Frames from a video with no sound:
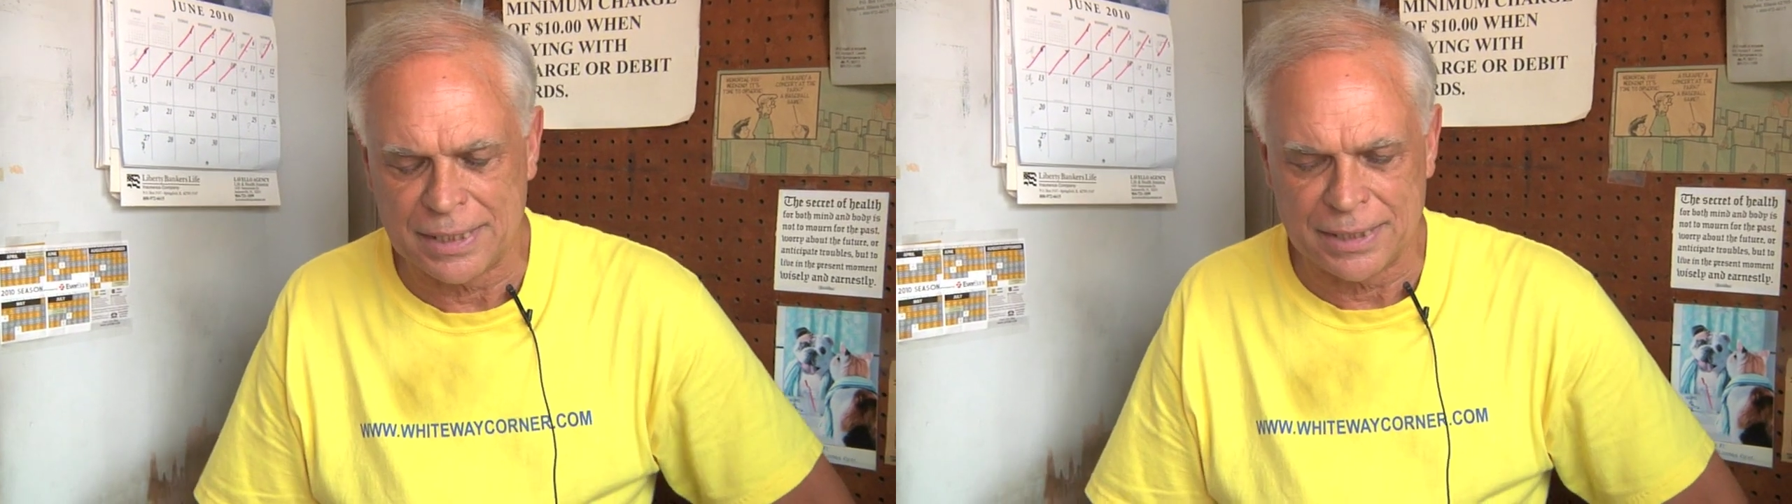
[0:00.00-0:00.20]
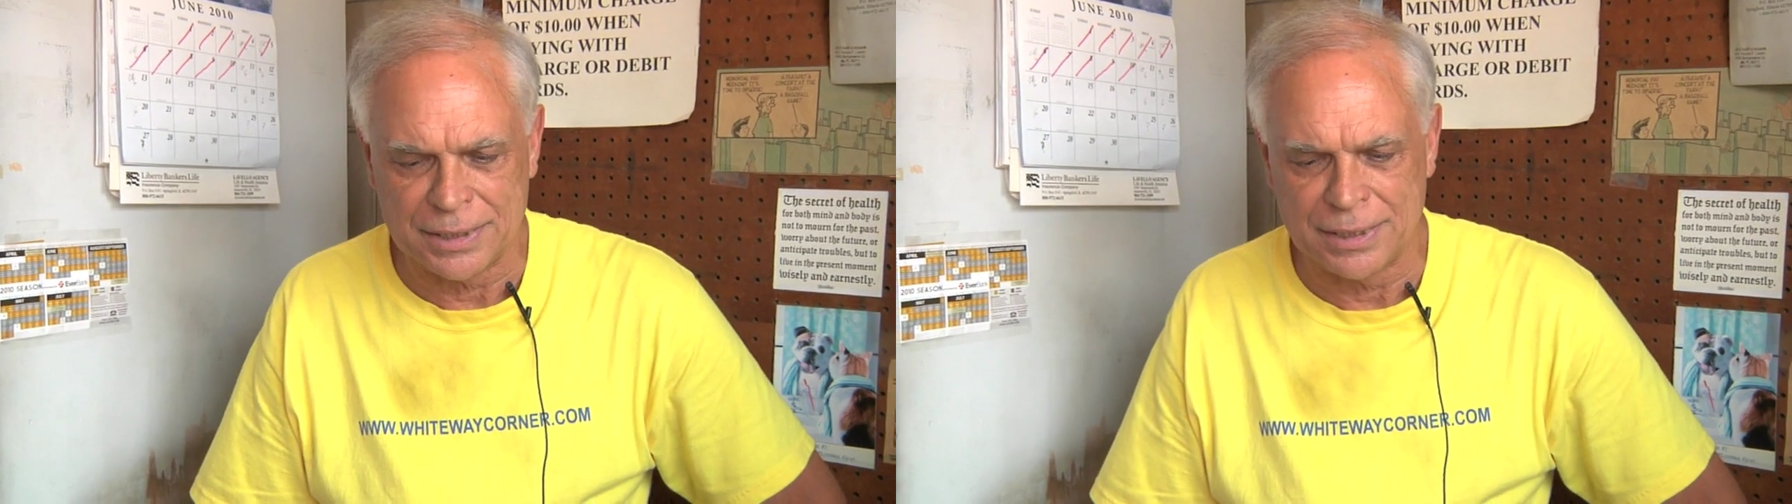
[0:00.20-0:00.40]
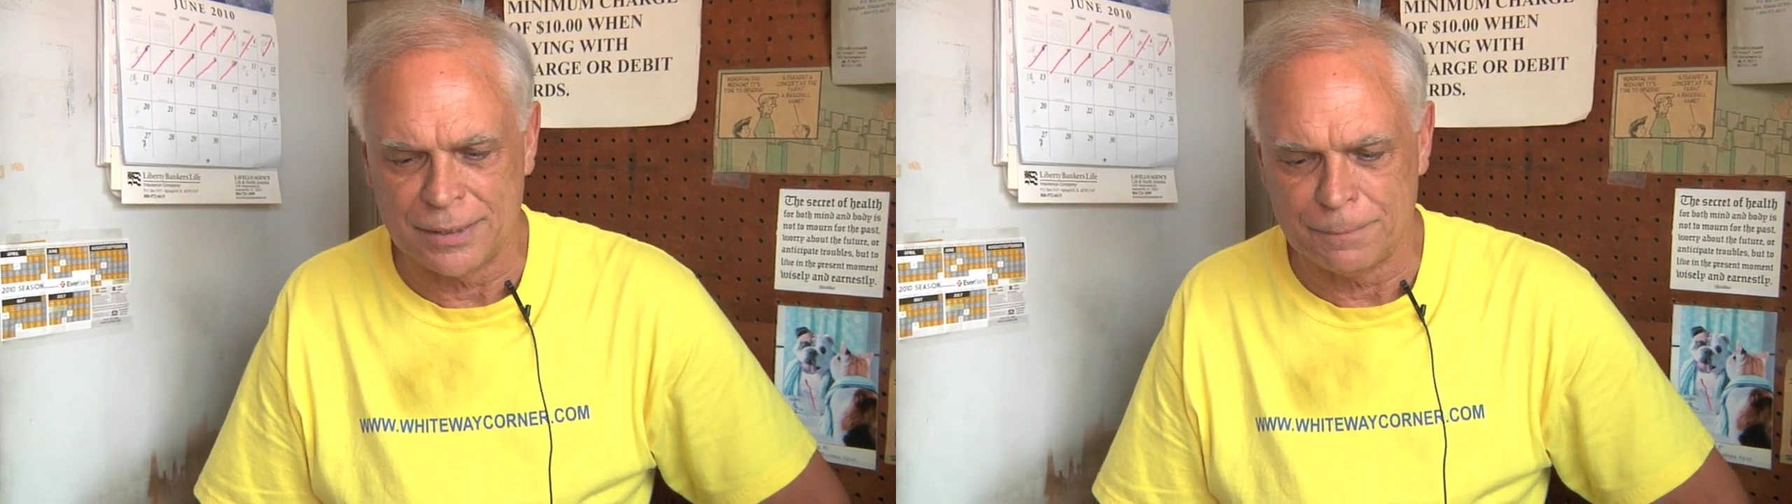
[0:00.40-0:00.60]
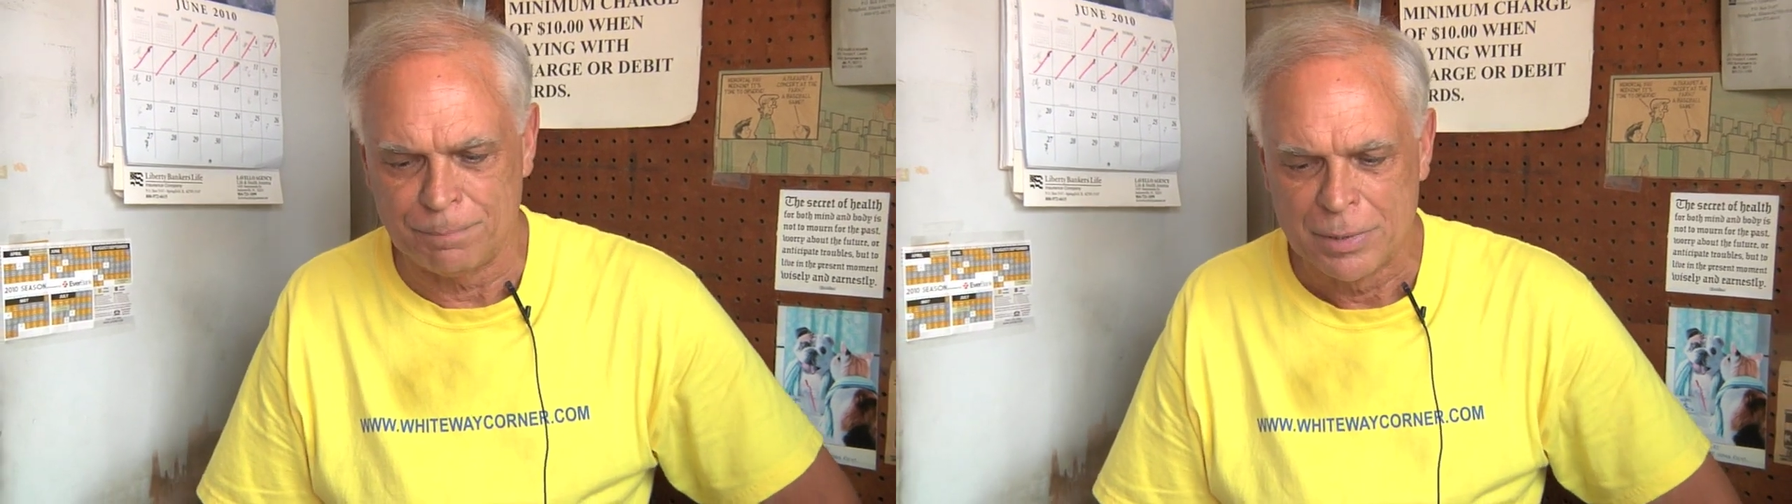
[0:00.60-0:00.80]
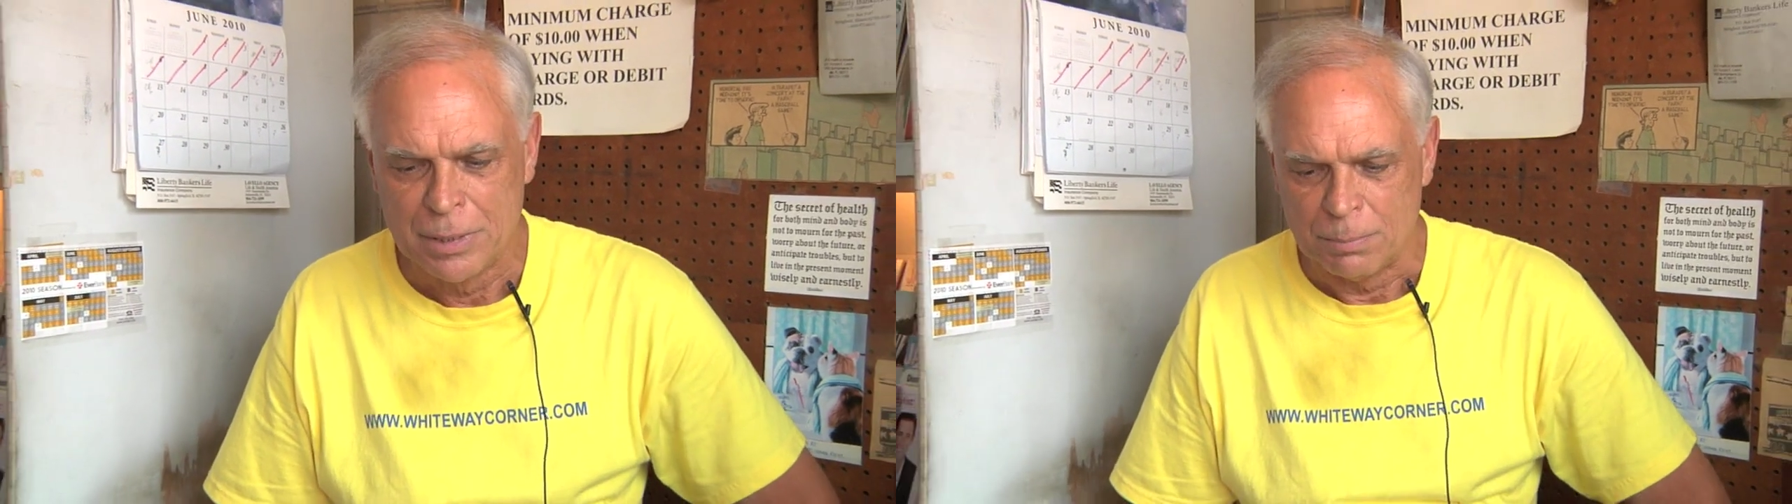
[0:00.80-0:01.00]
station there.
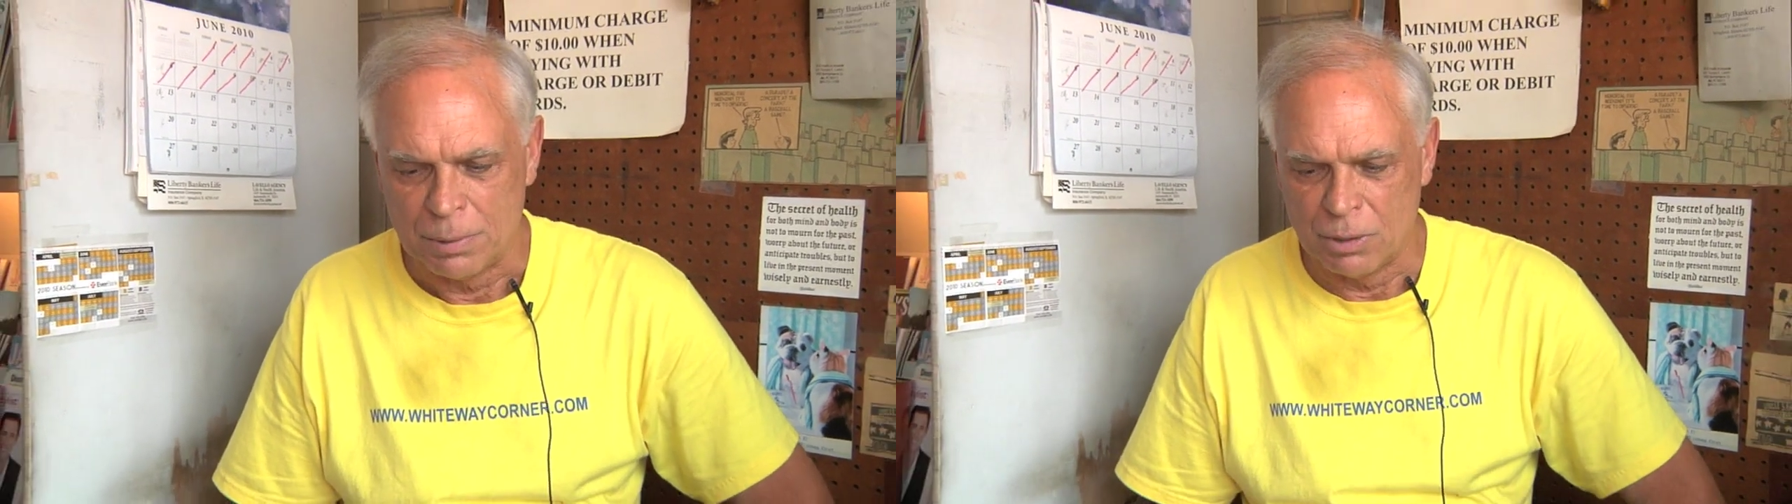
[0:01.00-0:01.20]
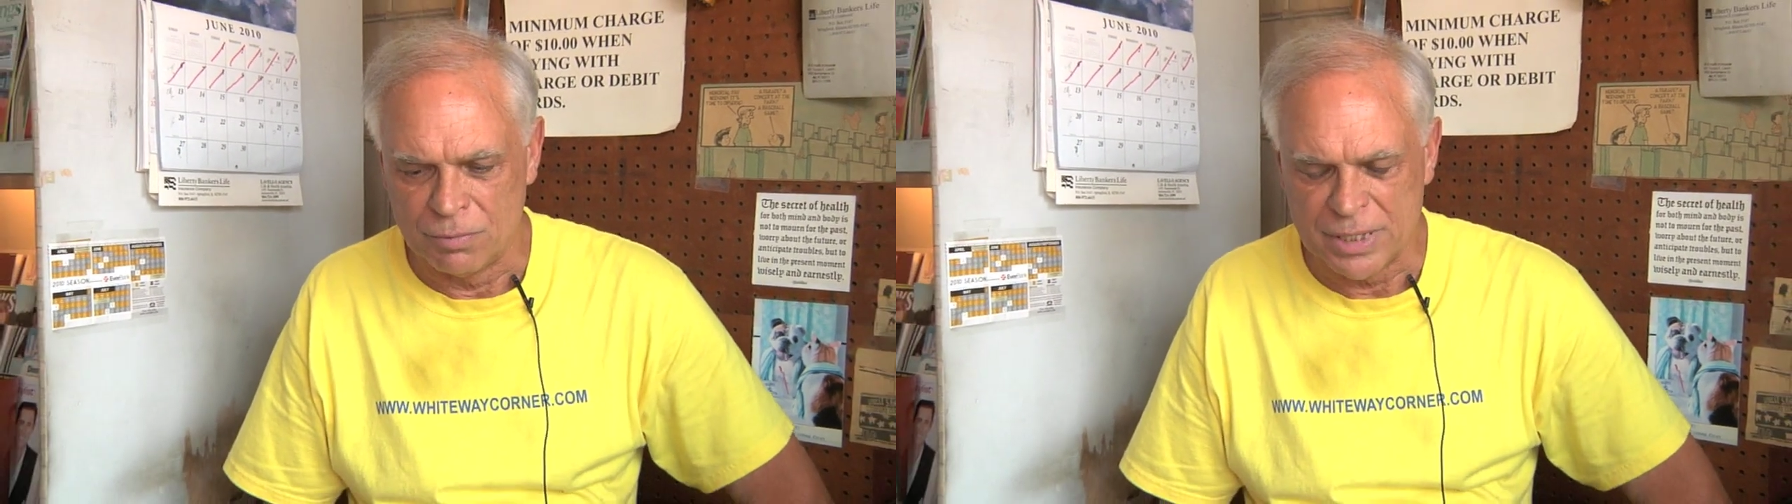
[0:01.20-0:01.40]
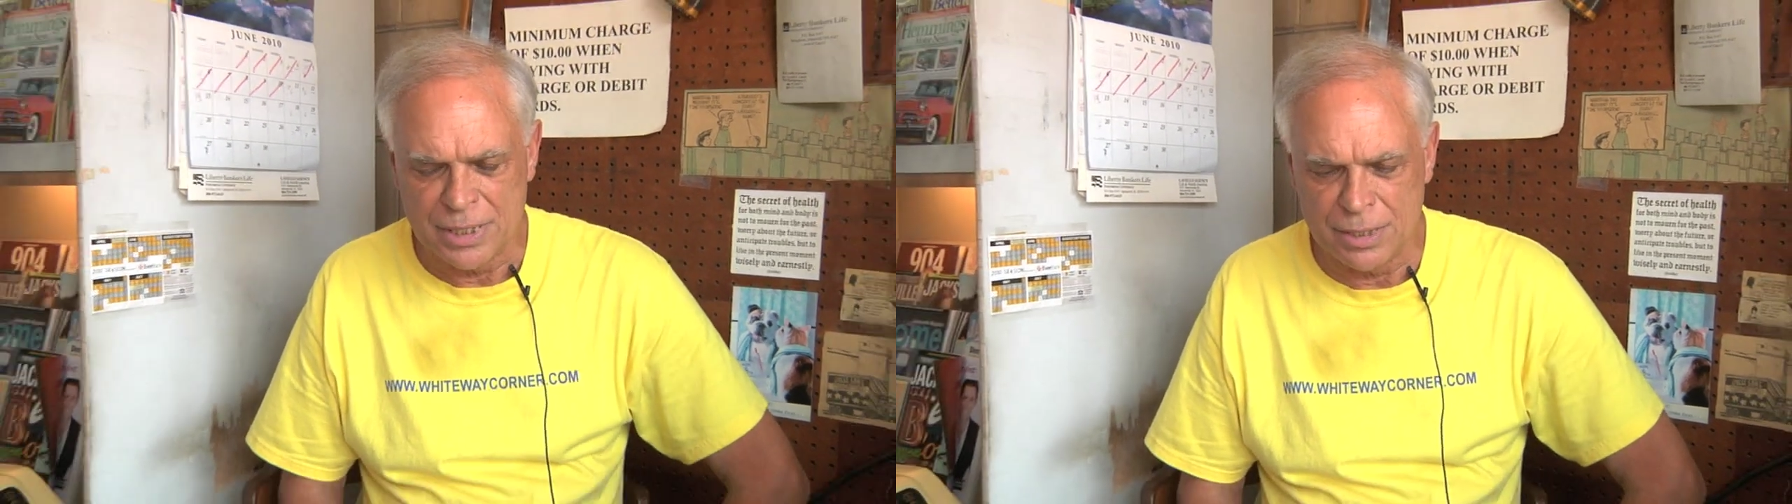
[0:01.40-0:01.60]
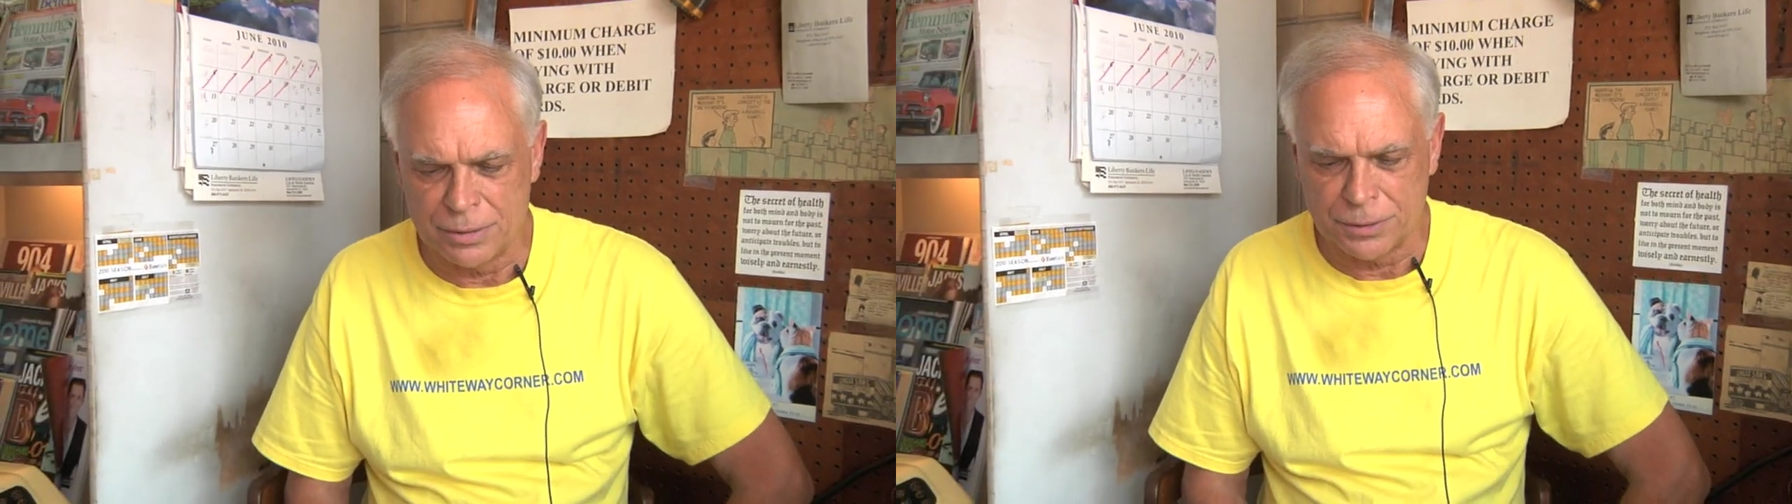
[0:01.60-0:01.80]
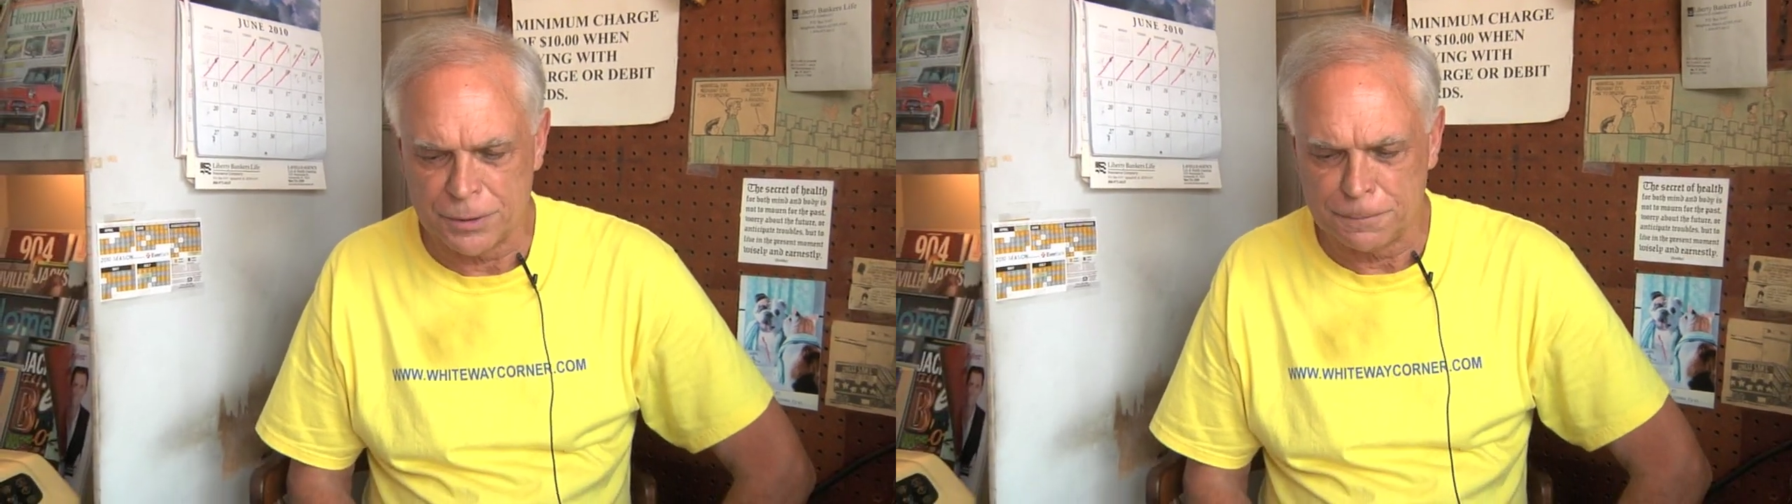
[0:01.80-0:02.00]
But over the
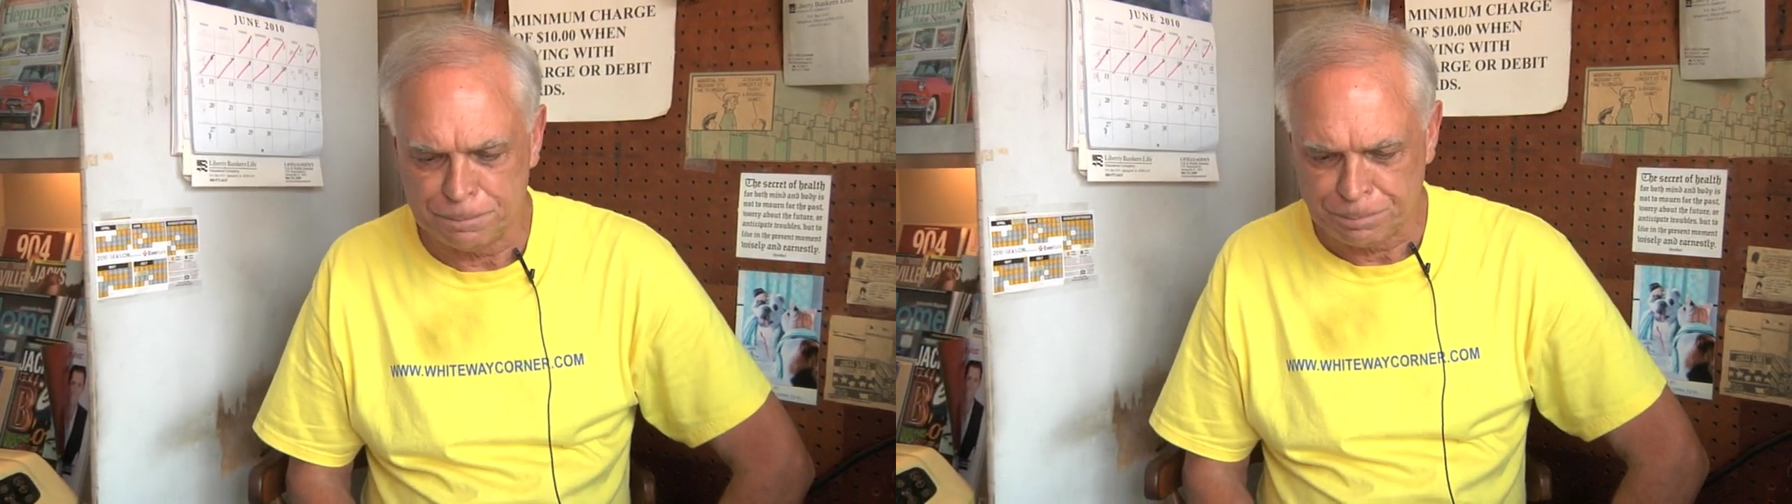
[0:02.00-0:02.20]
years,